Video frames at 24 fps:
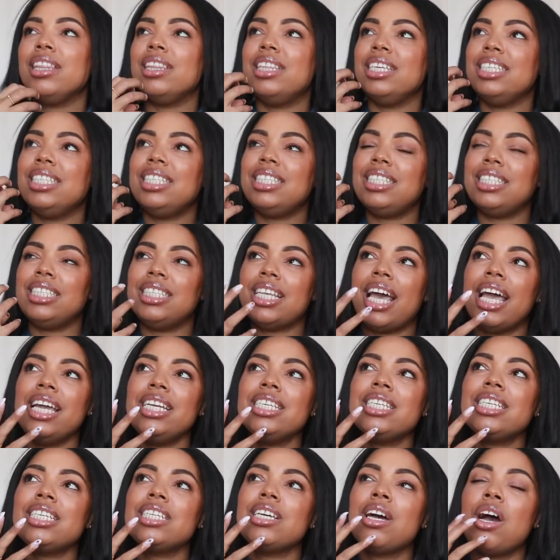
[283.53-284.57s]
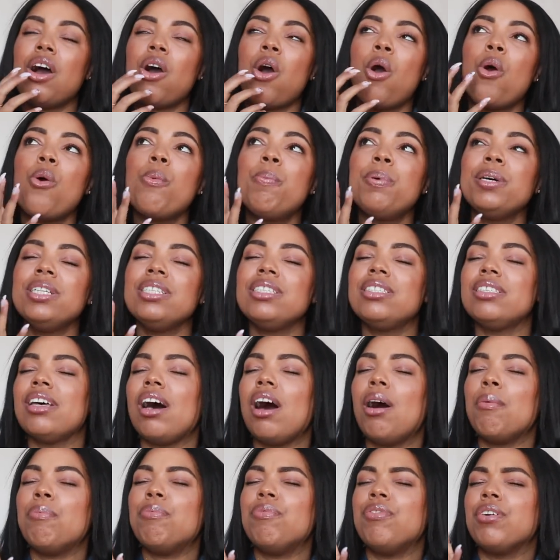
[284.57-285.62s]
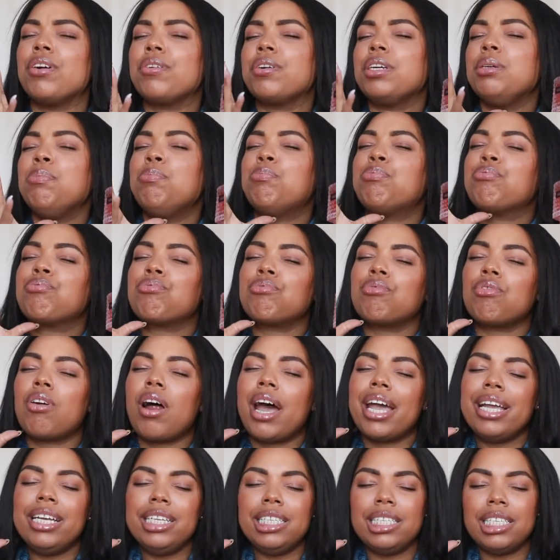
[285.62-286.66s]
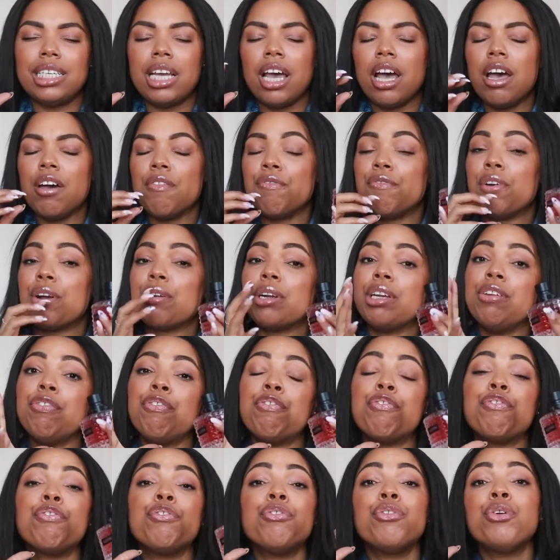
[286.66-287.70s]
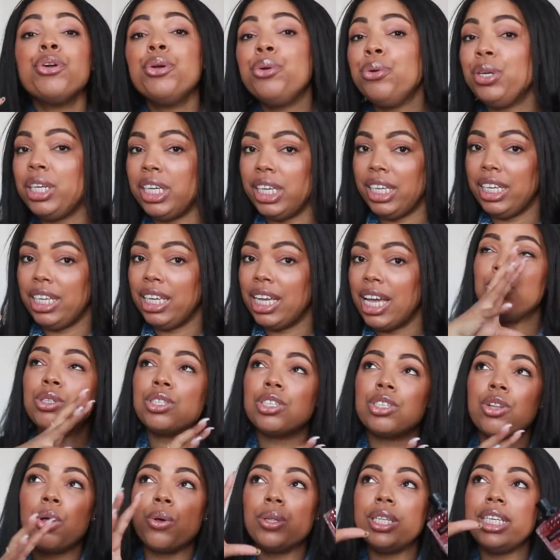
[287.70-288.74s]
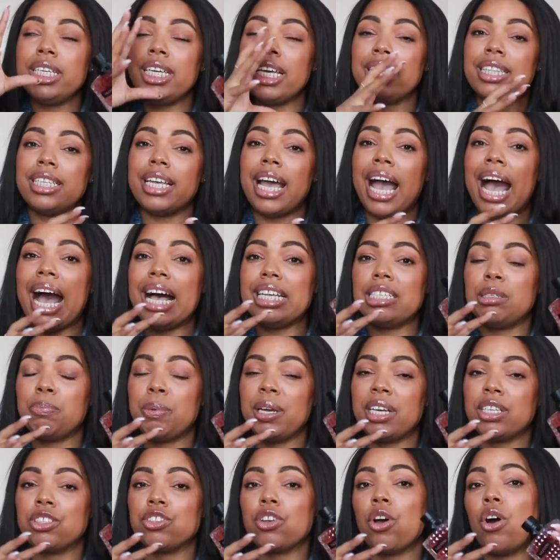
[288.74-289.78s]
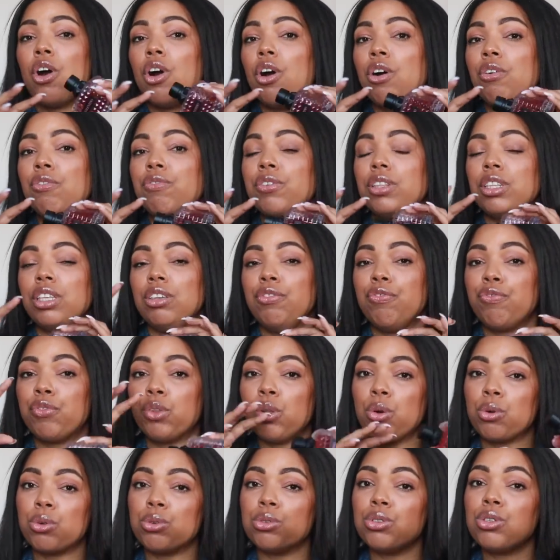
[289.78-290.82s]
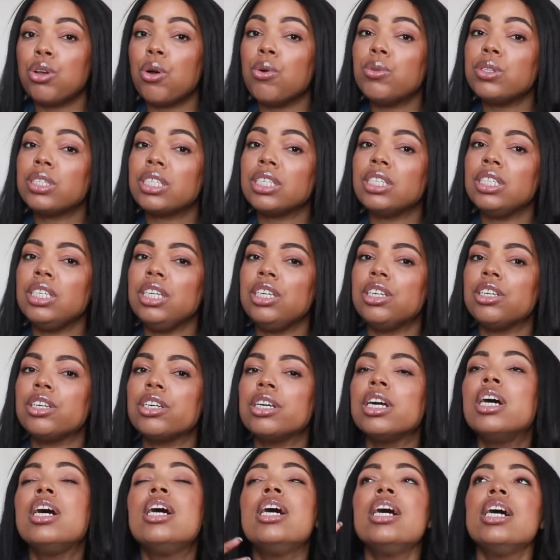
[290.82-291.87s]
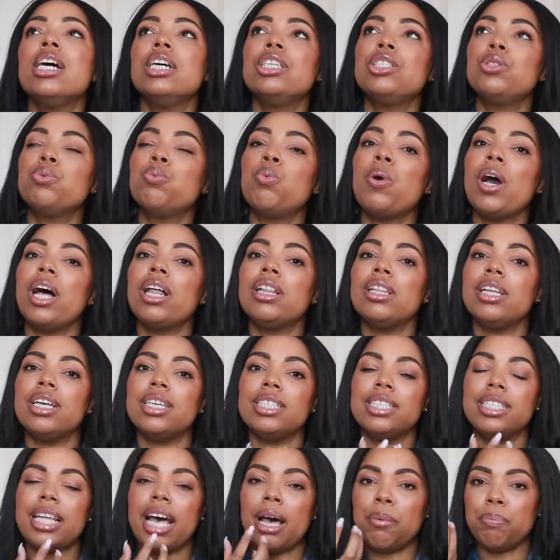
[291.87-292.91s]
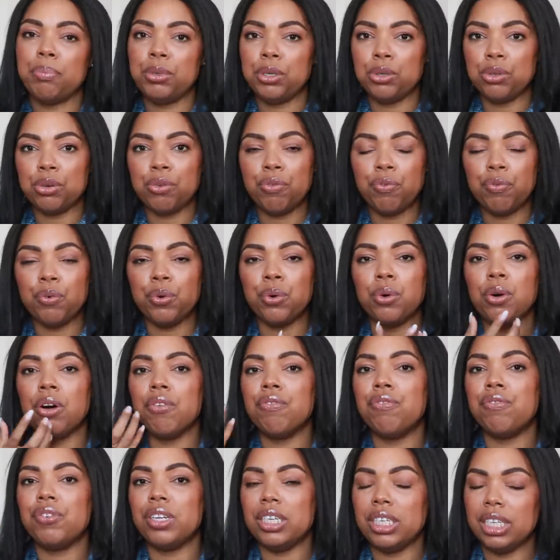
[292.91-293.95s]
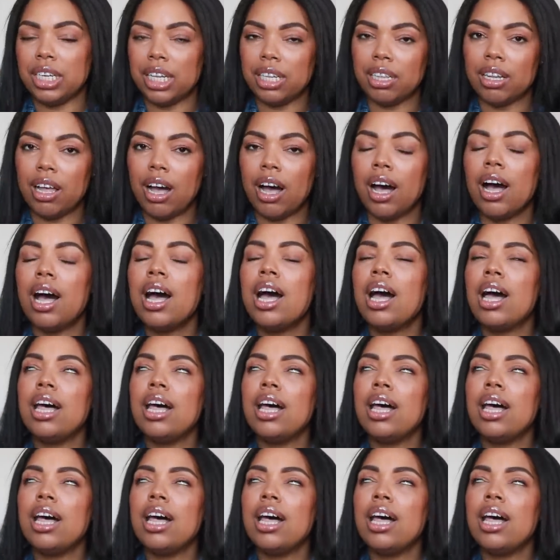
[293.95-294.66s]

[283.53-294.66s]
The scent opens up very bright, very fruity. You slowly get the aspects of the floral tones in here, as well as that beautiful vanilla.